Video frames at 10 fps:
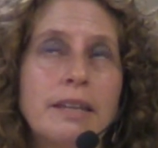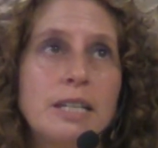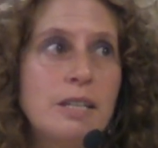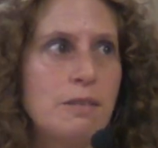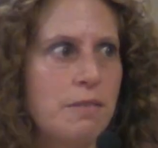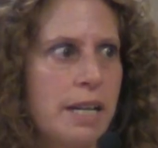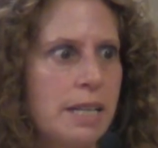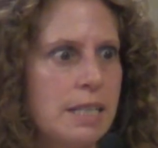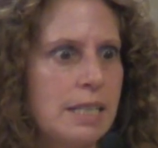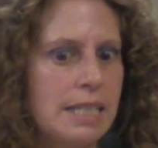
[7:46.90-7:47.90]
they did the
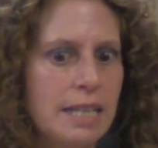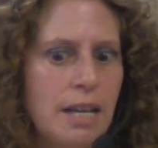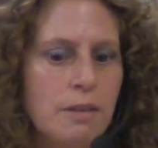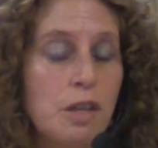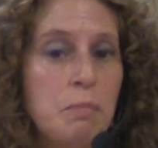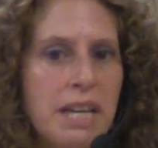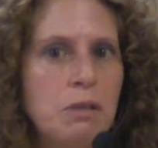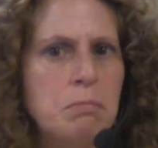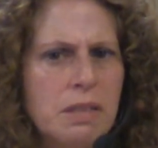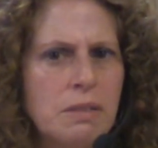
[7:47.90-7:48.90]
finances together. They
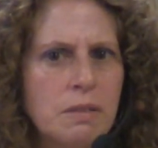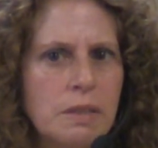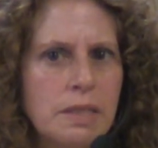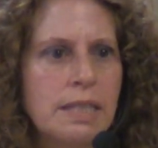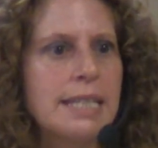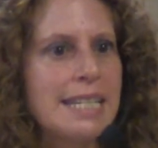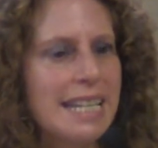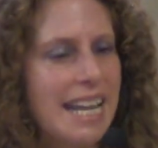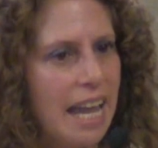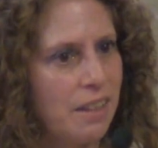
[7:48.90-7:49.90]
paid bills
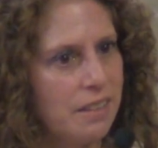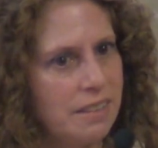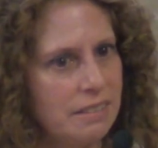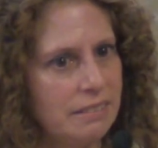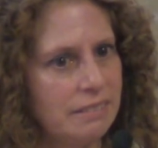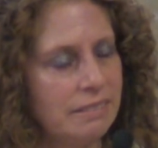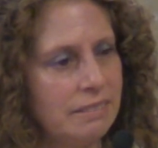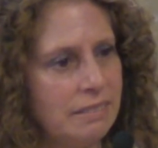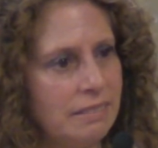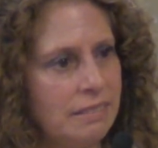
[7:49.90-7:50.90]
together.
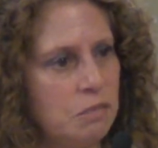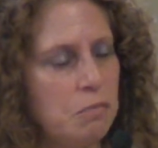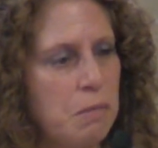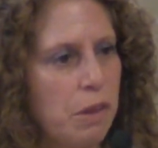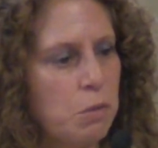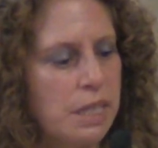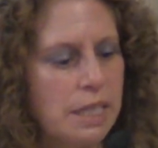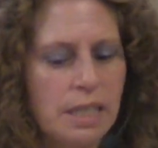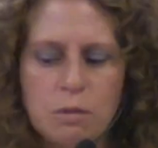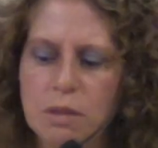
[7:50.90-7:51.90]
My mother would
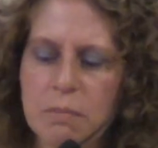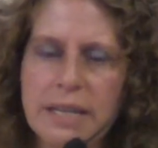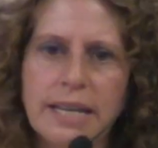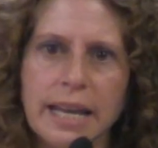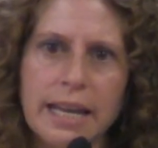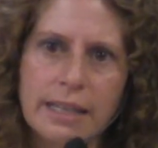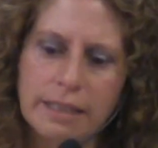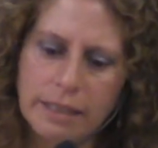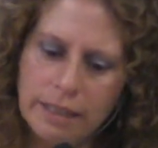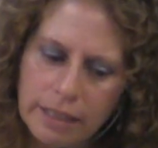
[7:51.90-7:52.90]
sit with my dad
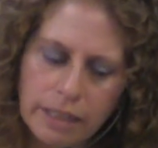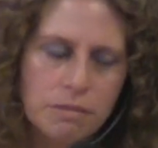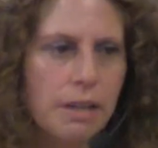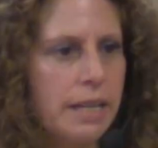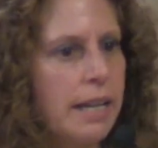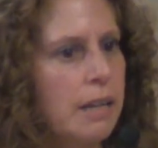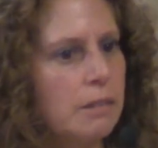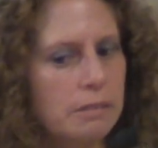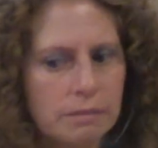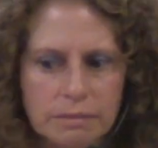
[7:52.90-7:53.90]
and write out.
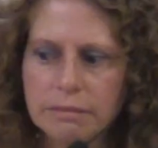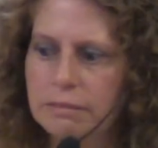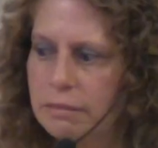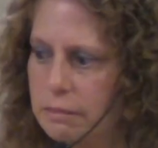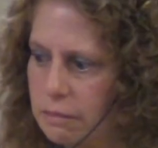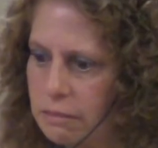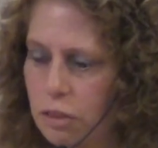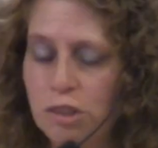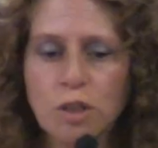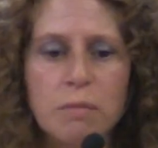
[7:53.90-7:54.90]

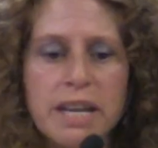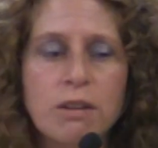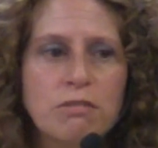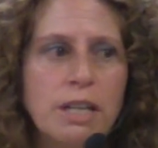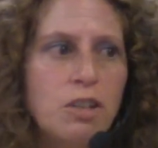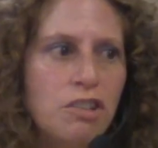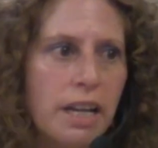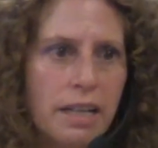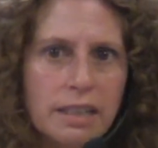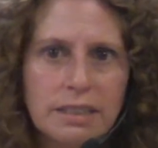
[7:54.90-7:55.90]
She taught me how to write a
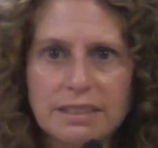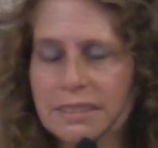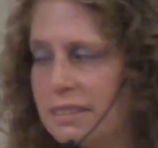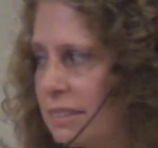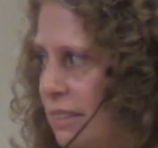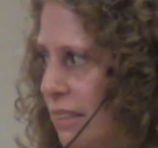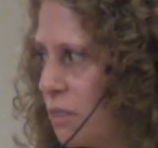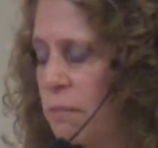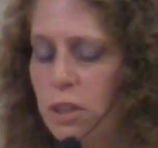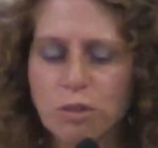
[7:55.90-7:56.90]
check.
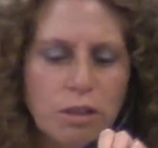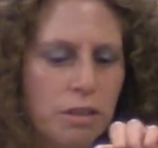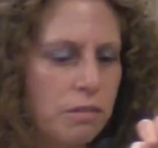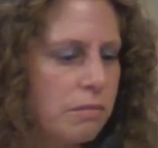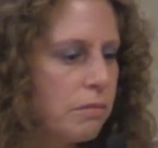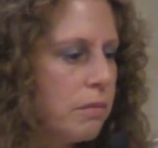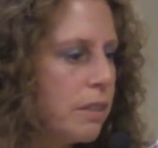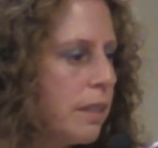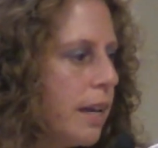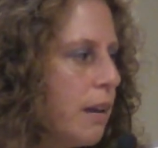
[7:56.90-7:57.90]
Make sure you
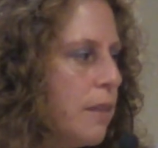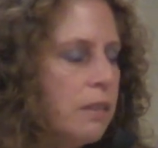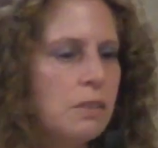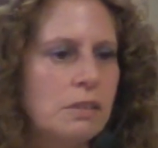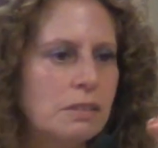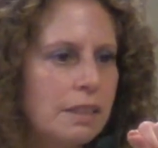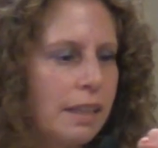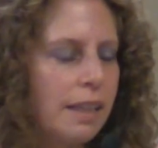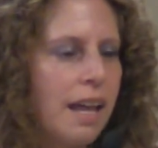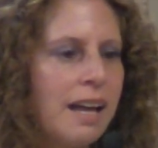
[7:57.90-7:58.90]
have that little
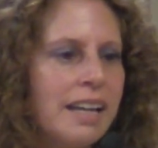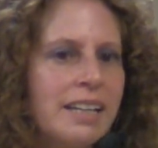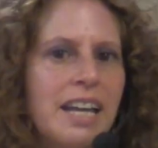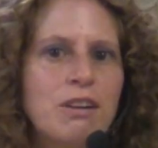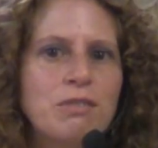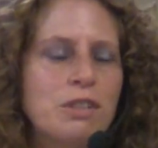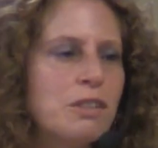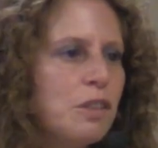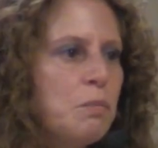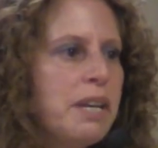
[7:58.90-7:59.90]
line after
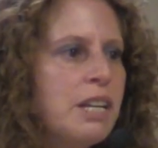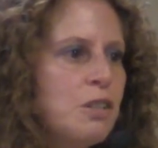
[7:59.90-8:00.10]
the pay